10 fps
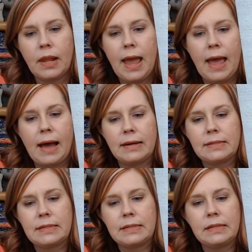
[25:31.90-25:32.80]

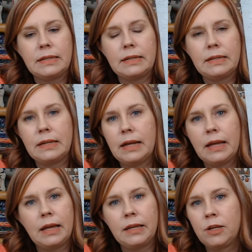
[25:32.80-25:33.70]
and
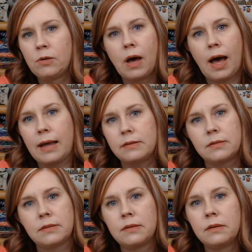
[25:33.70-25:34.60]
you
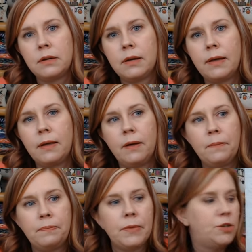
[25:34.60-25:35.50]
guys,
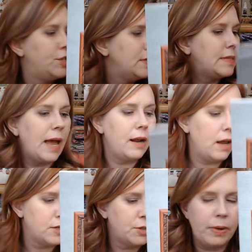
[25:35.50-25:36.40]
she sent
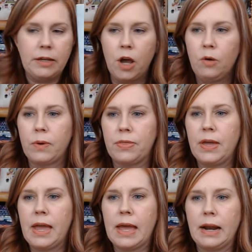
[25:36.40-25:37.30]
a sweet note with
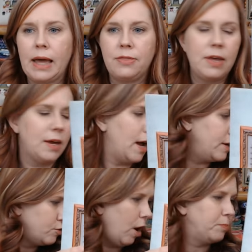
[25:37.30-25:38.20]
it, and I think I
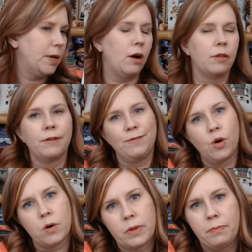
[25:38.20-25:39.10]
dropped it on the
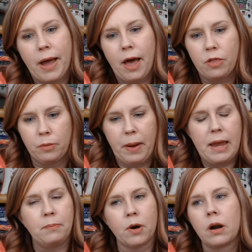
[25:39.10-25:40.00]
floor with my other
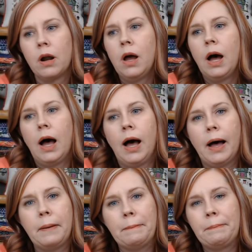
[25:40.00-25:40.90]
paper.
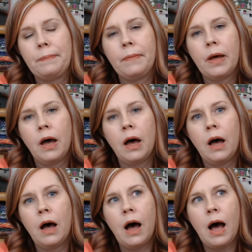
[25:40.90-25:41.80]
Um,
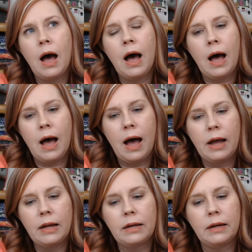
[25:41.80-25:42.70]
I,
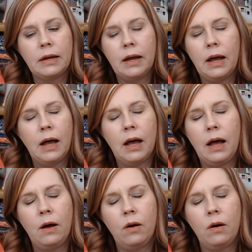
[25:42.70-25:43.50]
uh,